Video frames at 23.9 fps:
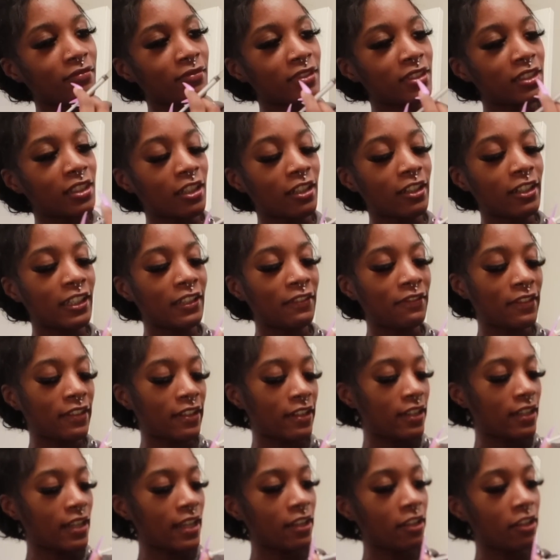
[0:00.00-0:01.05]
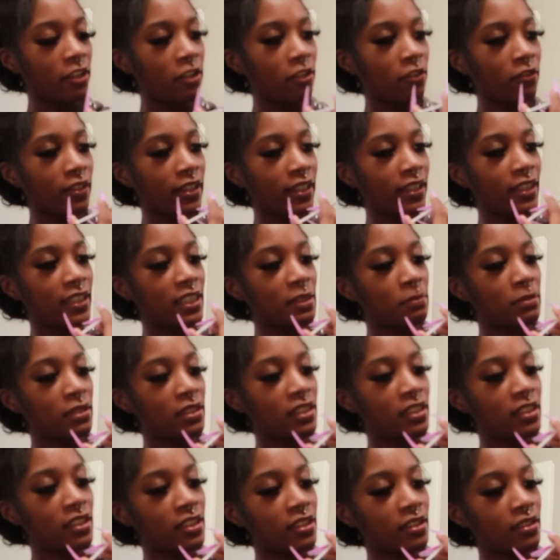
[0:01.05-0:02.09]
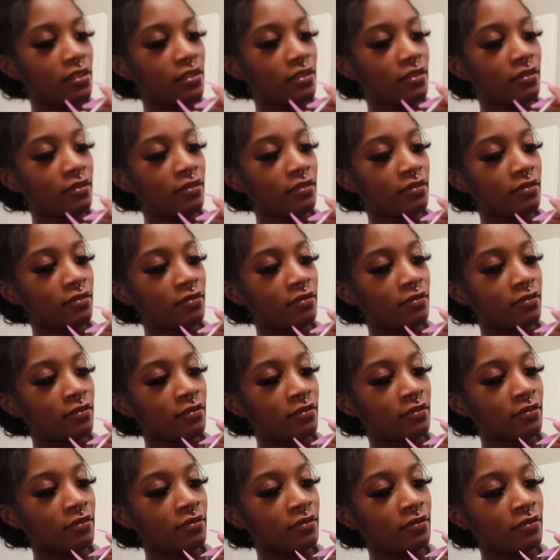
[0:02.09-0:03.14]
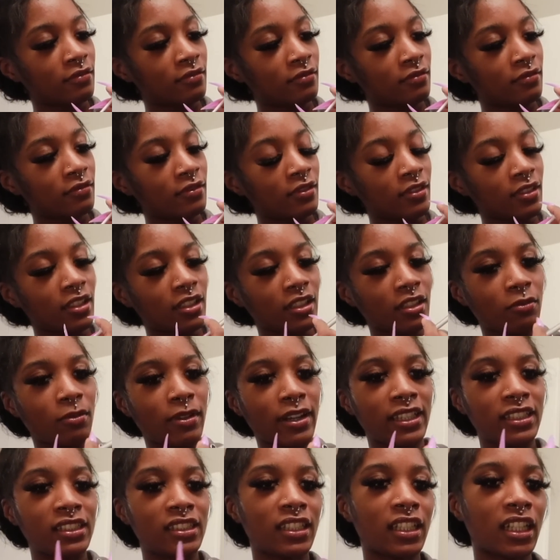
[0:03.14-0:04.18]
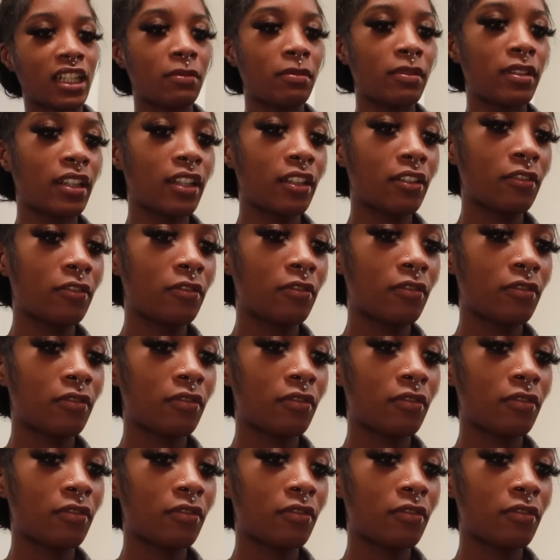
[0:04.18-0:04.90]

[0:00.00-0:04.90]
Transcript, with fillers: Sorry to Farron. I know you don't like this position. Ugh, why is it not coming out?